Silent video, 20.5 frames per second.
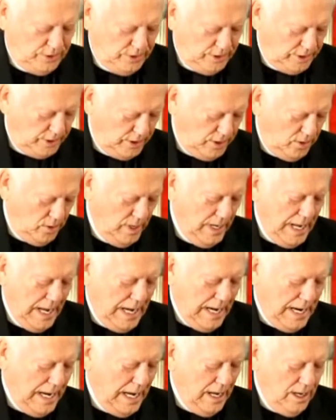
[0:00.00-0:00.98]
going to go.
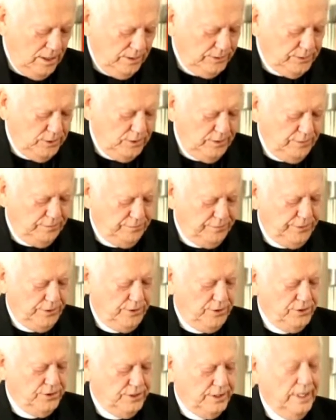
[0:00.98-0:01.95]
I'll do it
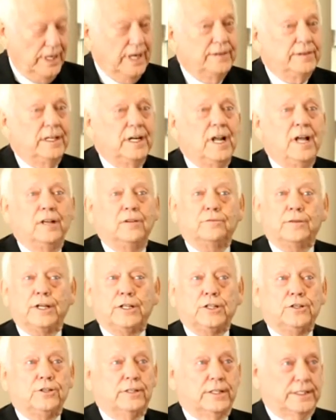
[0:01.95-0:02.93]
first, and then I'll
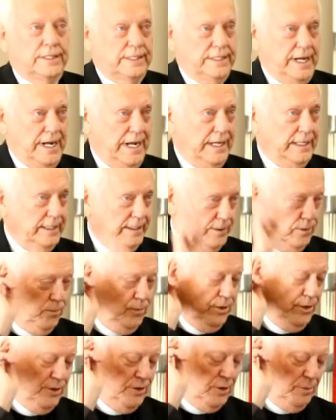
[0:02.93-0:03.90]
invite you to stand, and the
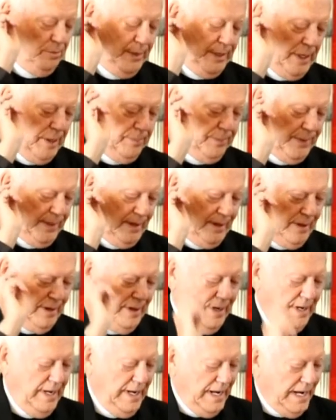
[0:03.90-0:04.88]
words will be up
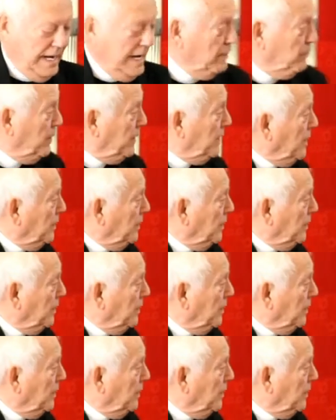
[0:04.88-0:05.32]
there. And we